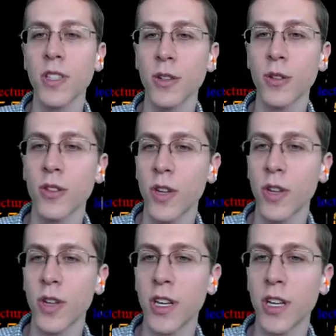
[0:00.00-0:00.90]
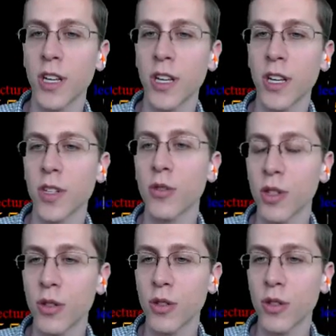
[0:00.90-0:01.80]
series of videos has
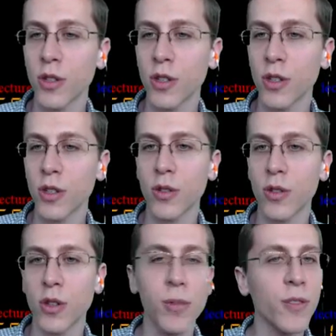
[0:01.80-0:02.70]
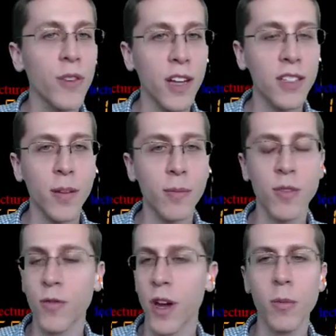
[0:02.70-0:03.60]
introduced you to a couple of concepts,
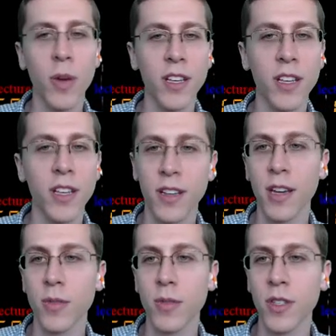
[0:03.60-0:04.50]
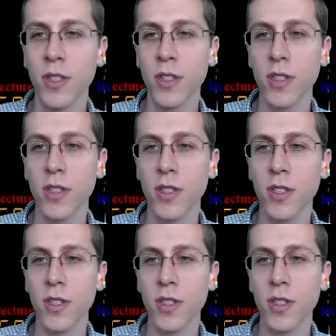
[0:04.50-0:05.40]
very basic concepts, in
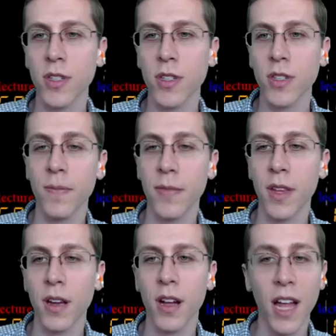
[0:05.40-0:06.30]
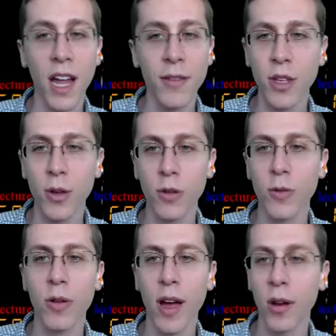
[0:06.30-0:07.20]
programming in Java. A lot of it you'll
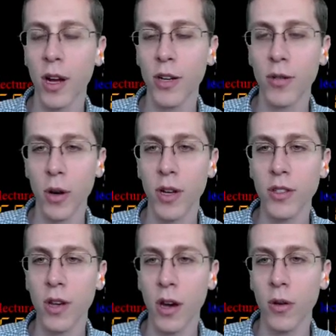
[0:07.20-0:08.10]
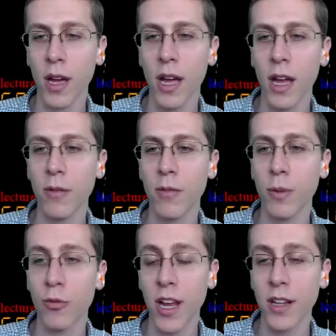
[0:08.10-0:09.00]
figure out on your own as you go, and from
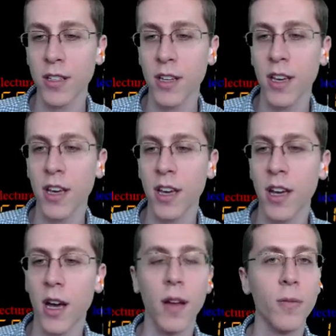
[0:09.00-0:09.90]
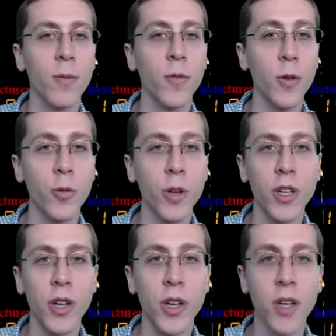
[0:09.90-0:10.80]
friends. Um, feel free to
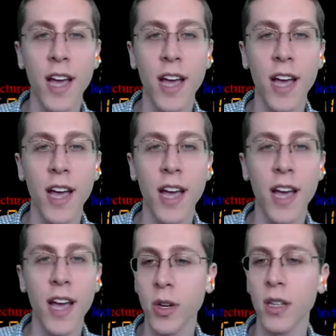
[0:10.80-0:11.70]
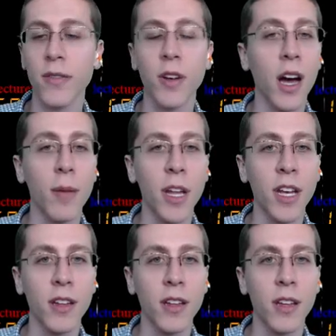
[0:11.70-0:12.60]
ask us questions. You can leave a comment
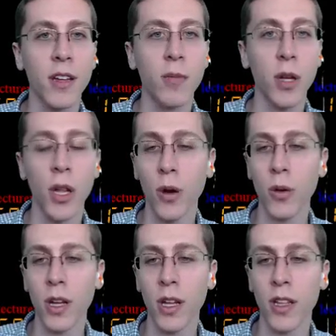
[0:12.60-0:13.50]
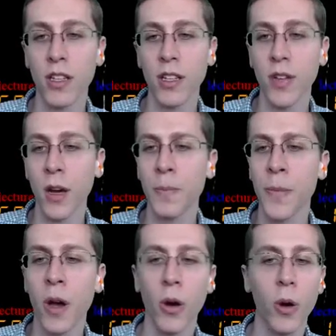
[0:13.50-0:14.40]
below in this video,
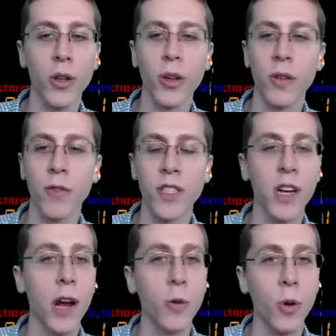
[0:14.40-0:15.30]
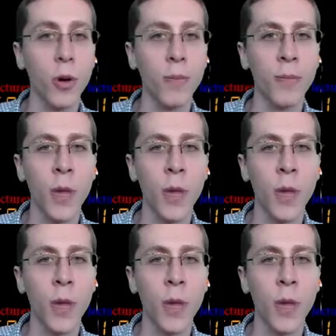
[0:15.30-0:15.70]
or you can visit our forum